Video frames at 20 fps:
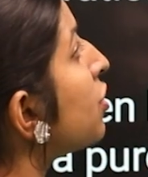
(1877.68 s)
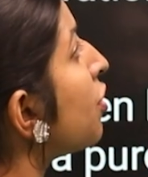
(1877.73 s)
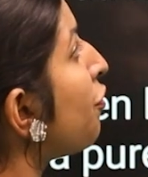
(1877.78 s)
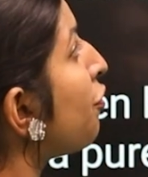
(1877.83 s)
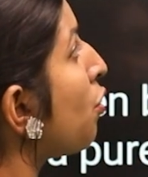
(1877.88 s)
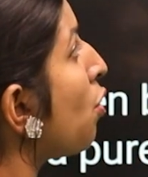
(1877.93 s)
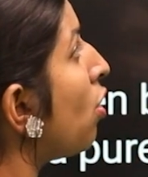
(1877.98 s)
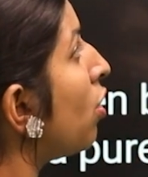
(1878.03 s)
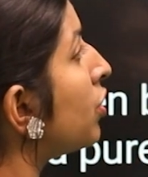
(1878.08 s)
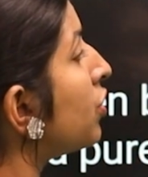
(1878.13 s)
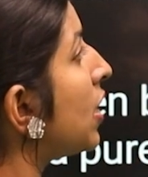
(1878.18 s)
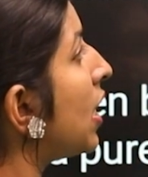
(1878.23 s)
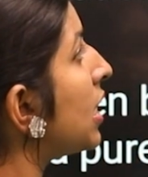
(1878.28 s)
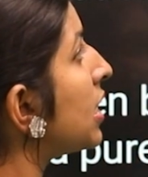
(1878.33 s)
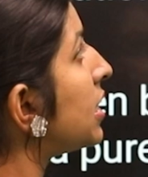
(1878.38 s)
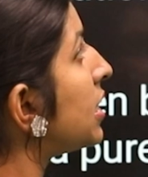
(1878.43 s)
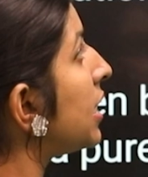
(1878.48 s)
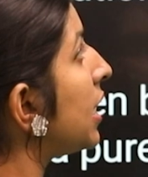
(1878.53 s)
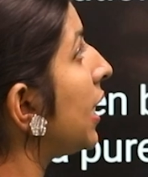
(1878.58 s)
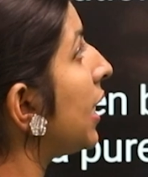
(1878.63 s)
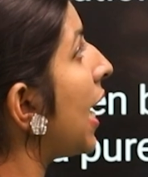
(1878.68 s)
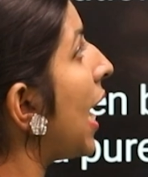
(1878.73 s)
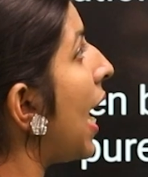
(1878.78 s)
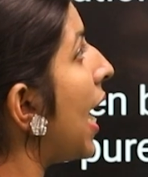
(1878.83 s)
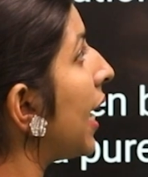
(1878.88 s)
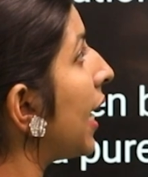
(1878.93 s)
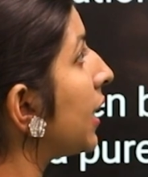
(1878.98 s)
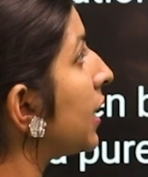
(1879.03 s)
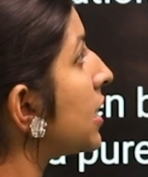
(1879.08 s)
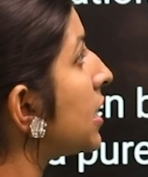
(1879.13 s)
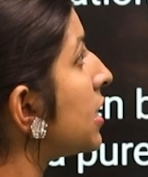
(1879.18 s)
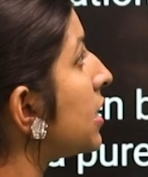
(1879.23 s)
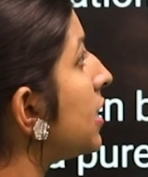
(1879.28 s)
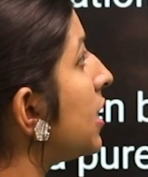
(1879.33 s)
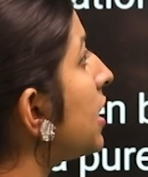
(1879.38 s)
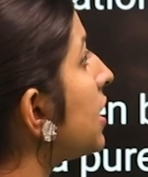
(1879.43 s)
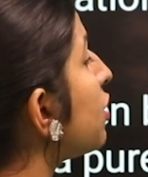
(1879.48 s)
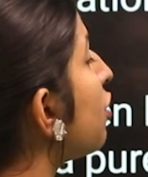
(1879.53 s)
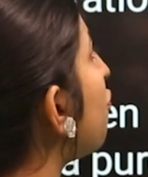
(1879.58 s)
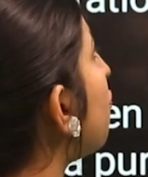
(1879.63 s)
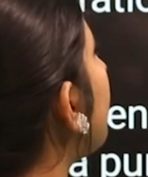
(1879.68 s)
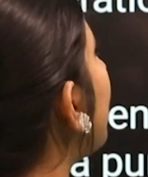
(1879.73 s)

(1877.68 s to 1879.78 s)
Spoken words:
of contrasting characteristics of